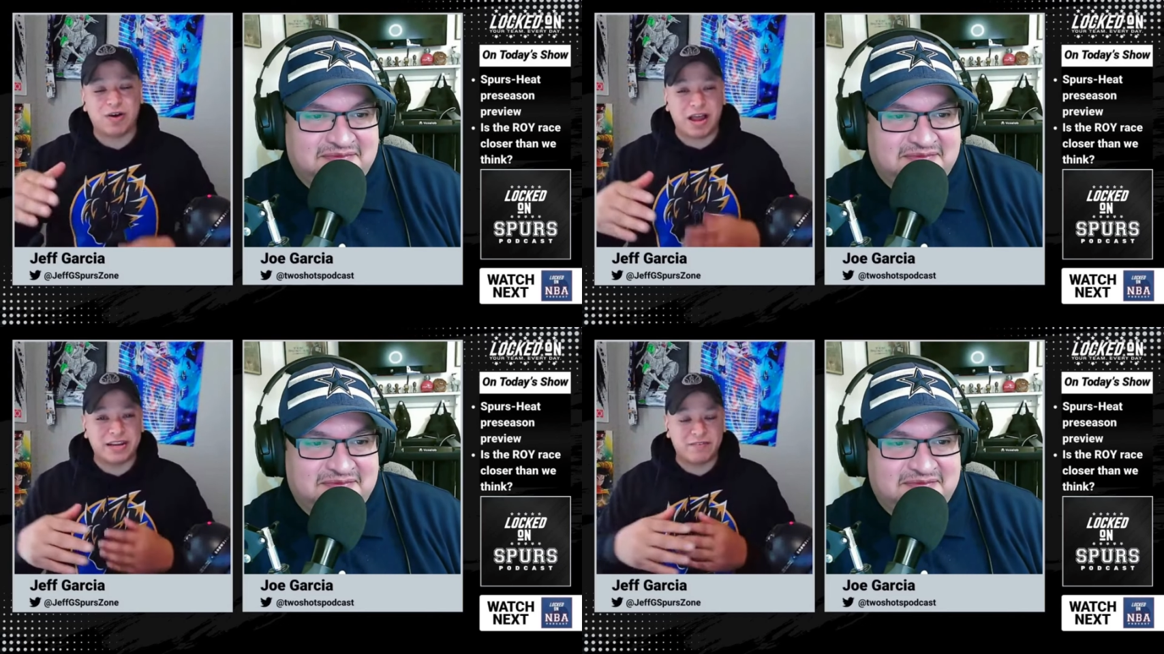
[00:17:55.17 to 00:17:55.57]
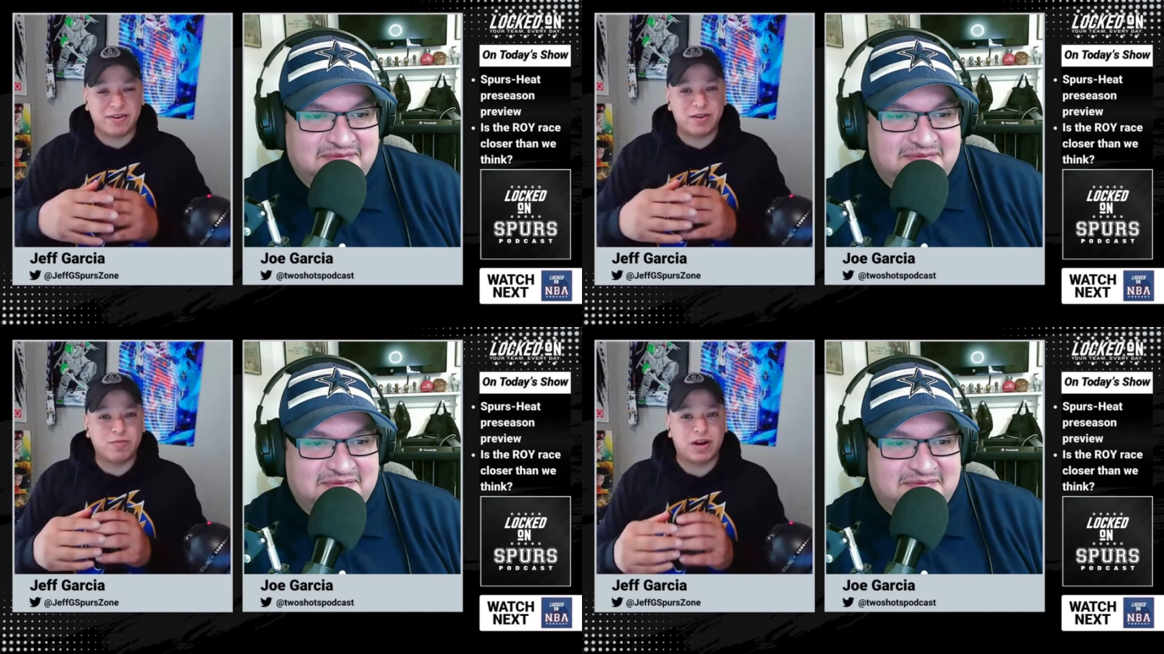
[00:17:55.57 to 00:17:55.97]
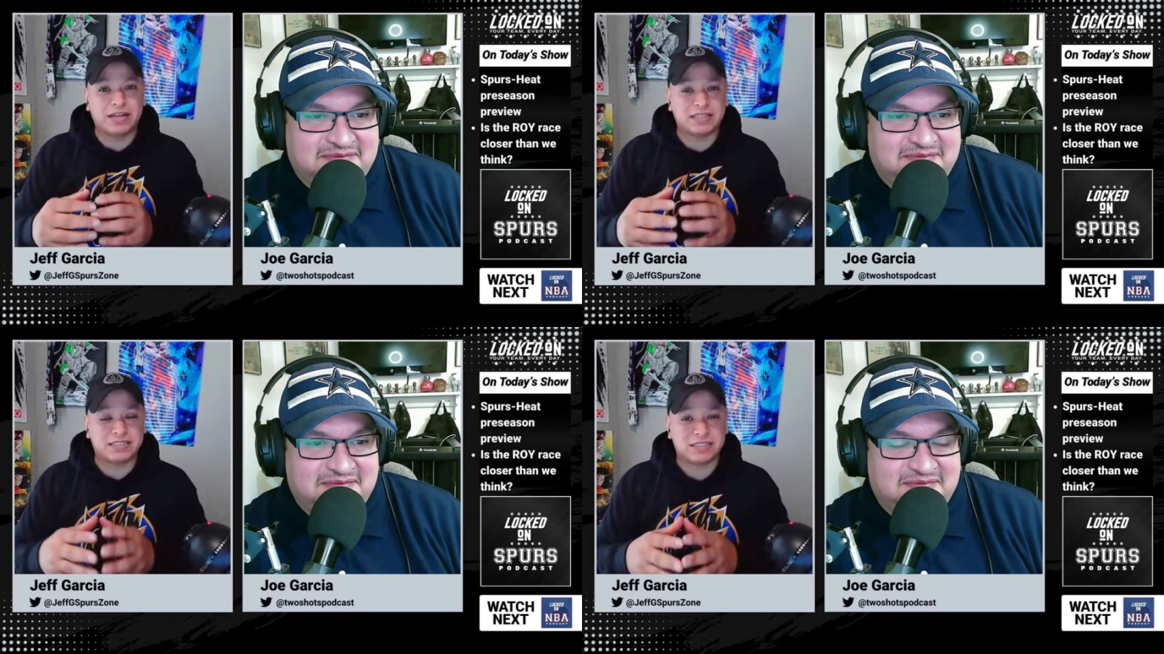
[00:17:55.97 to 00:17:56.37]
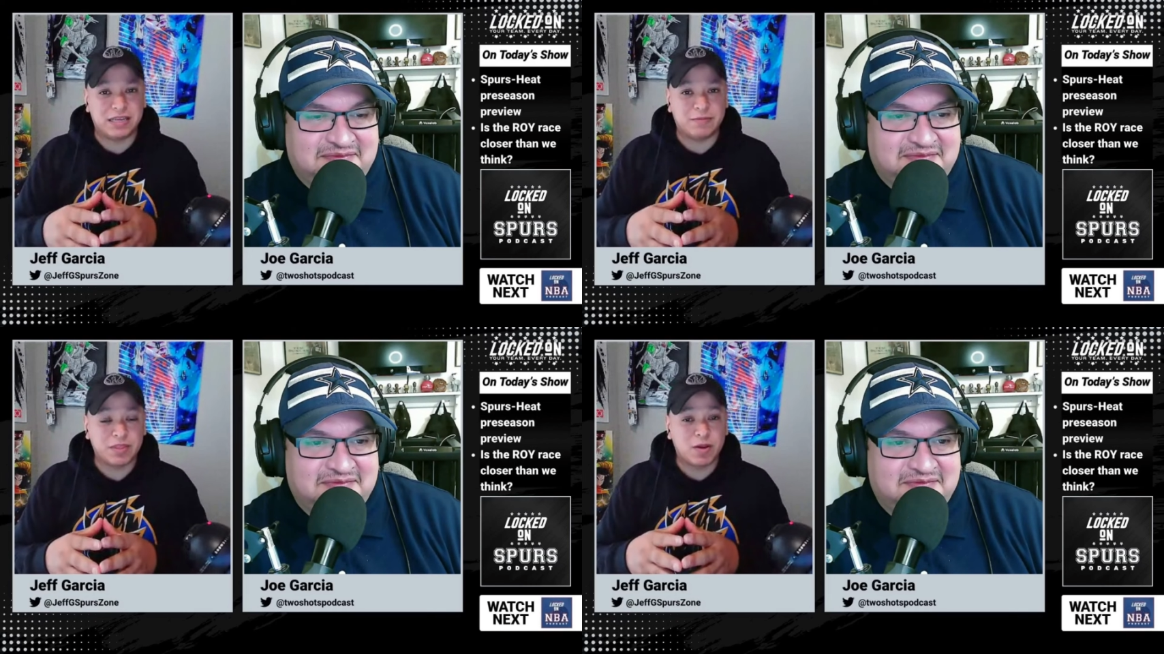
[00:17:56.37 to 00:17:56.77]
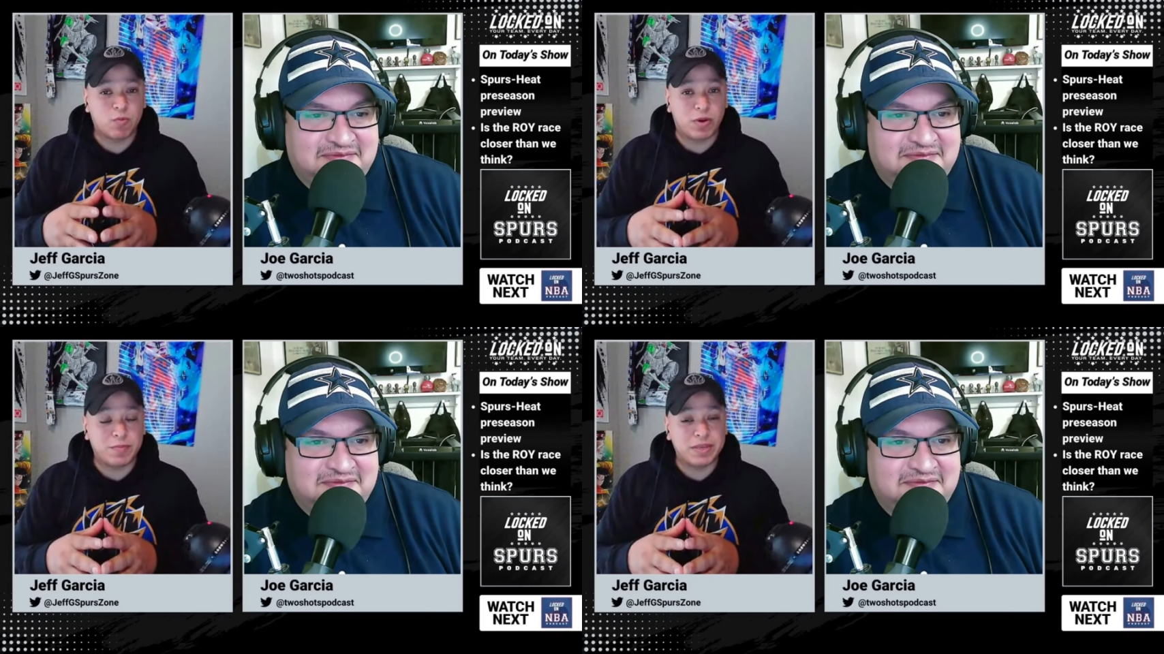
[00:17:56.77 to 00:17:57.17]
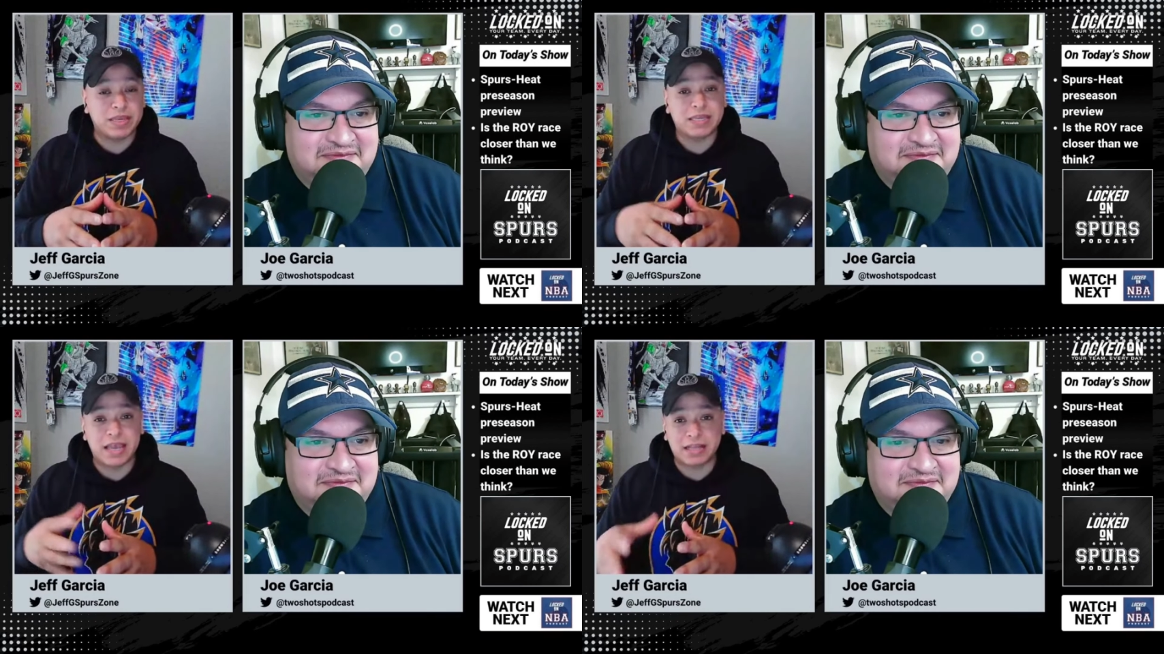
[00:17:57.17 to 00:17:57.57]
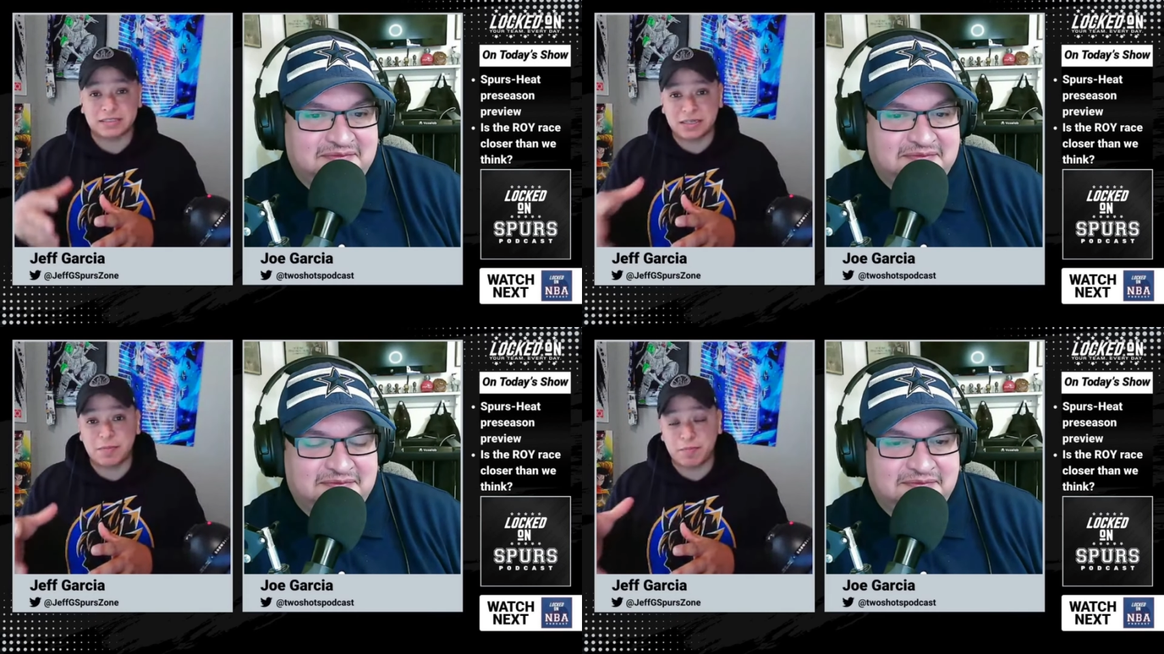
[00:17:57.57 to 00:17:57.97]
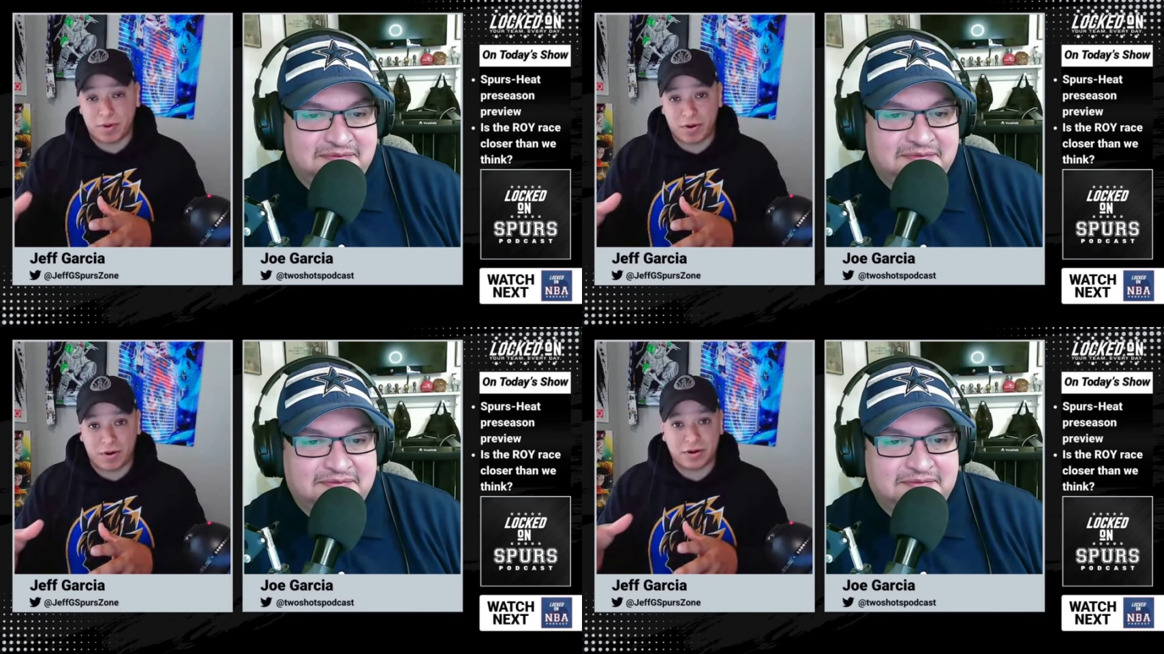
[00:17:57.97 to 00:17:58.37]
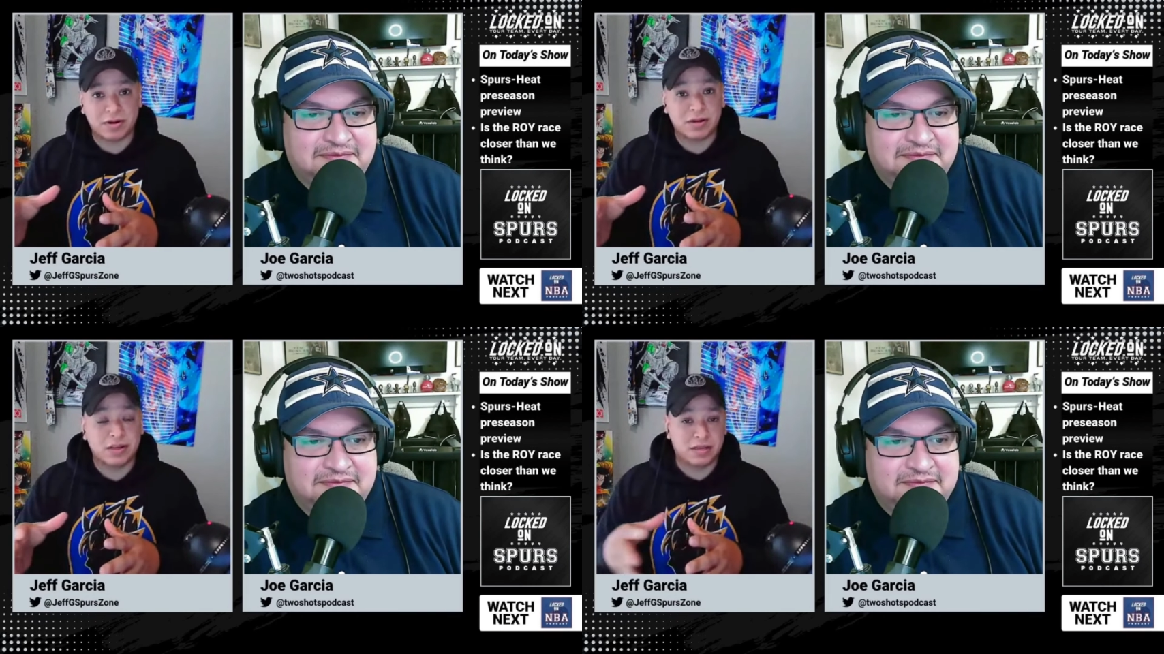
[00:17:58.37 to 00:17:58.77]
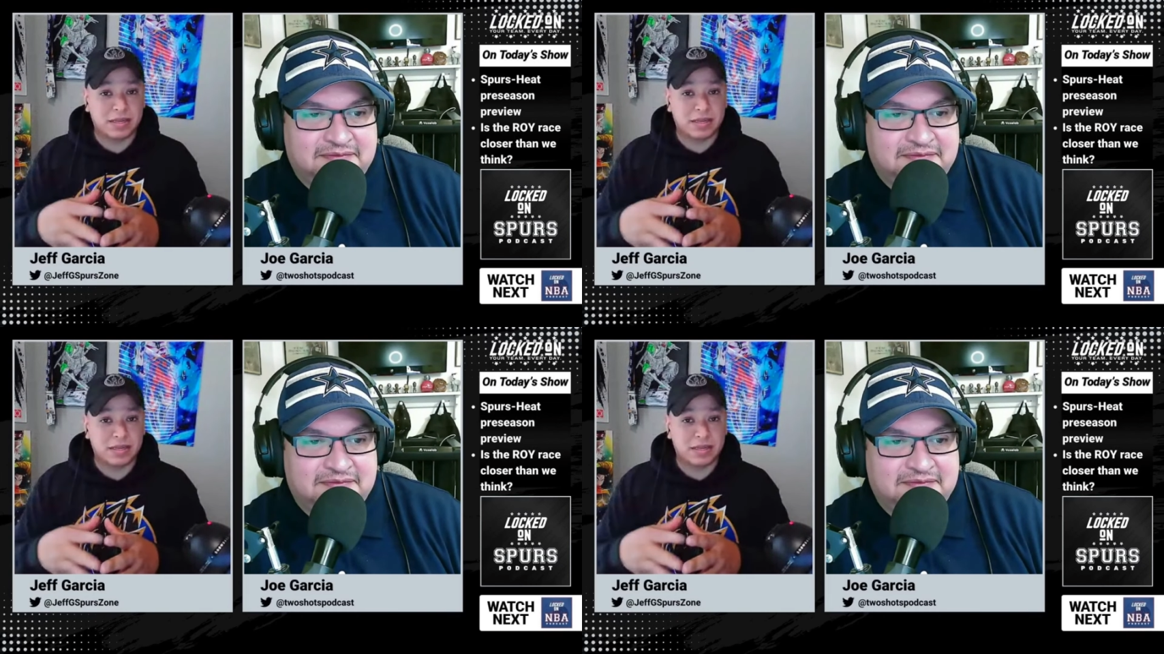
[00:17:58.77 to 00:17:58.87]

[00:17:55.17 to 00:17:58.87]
Speaker 1: So I definitely would like to see Wimby get some burn,